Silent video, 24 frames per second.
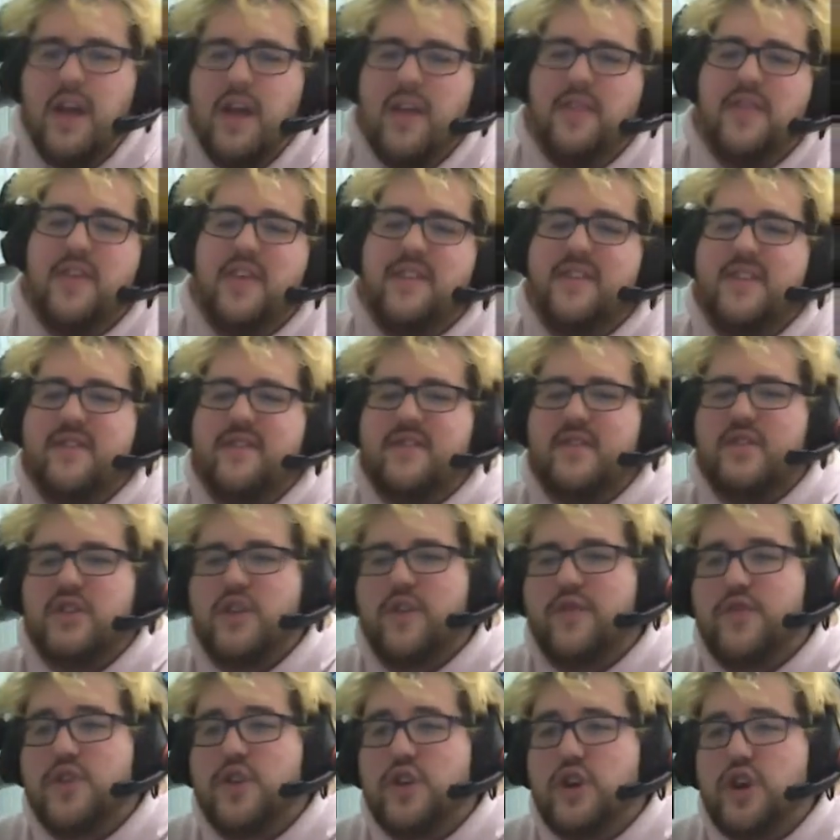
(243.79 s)
This is the
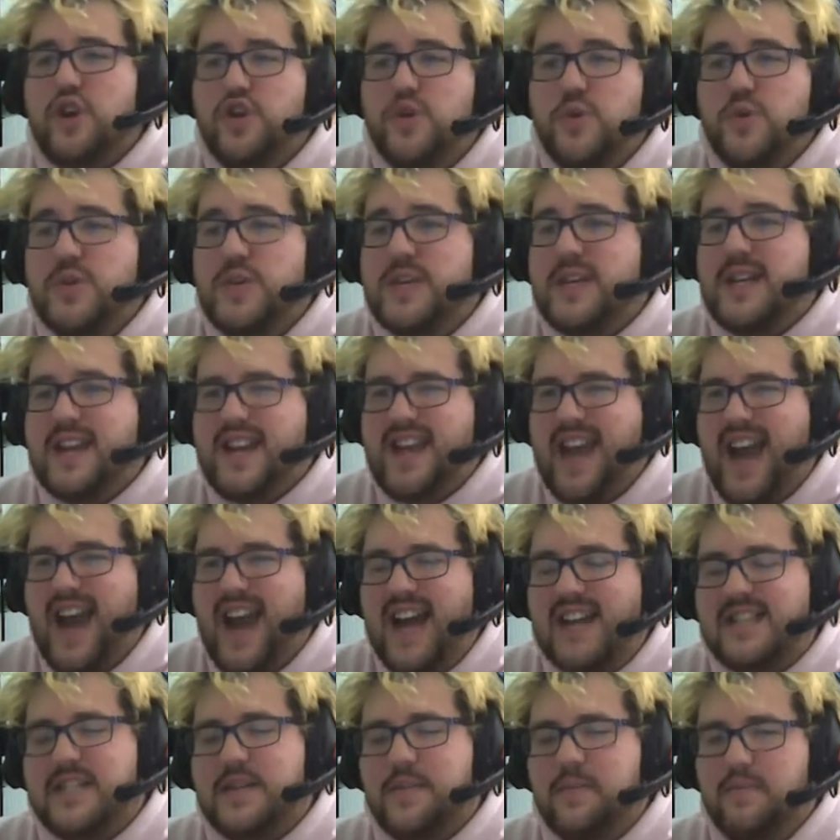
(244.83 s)
stuff that you're using to
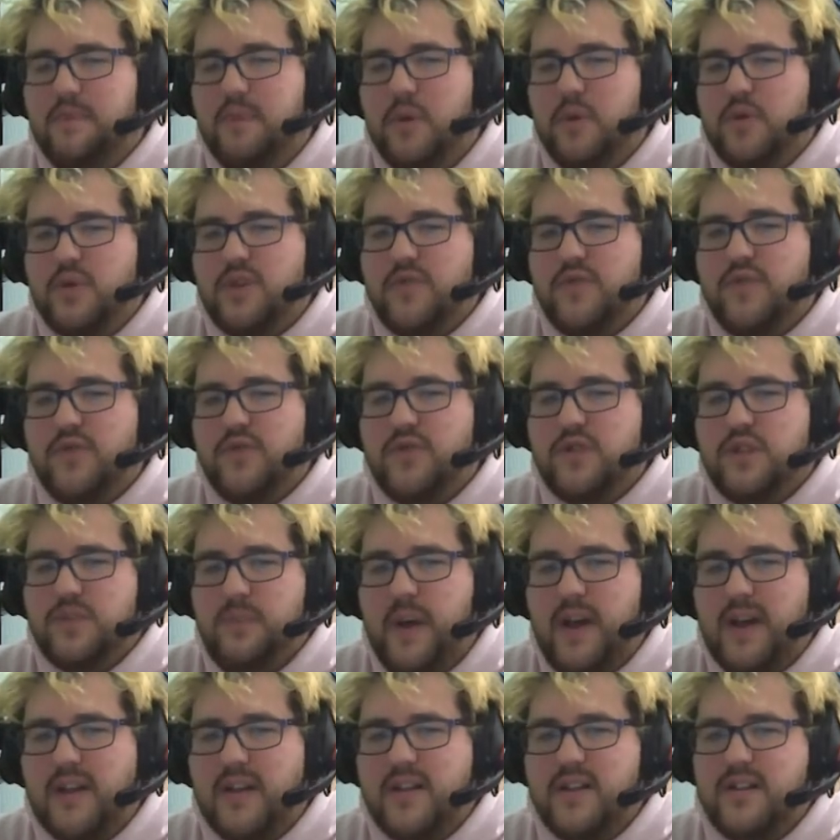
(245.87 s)
cast most of your
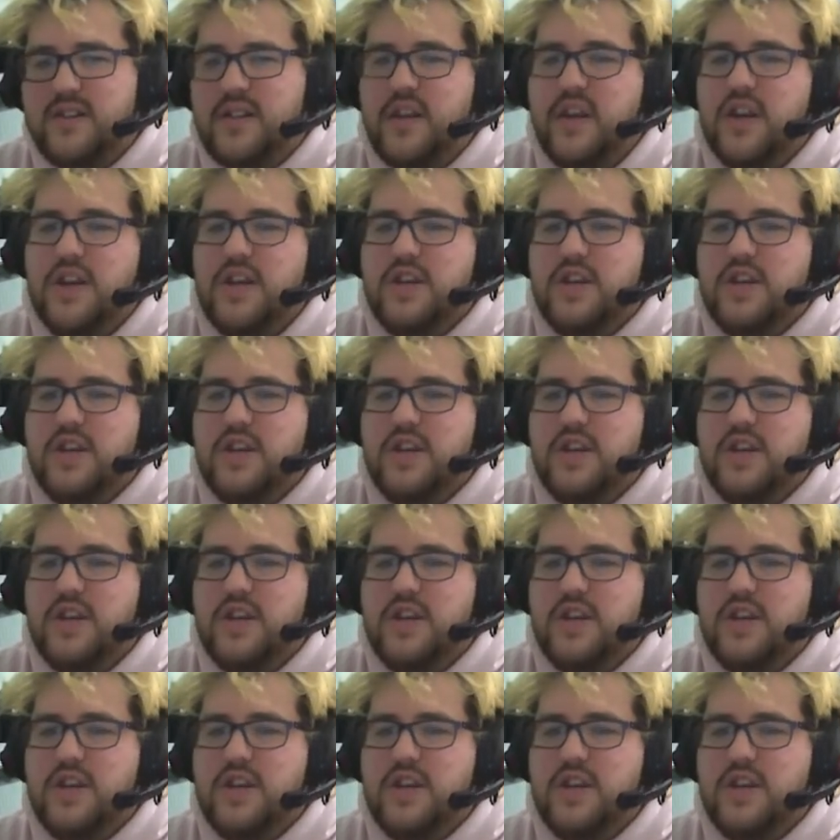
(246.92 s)
spells,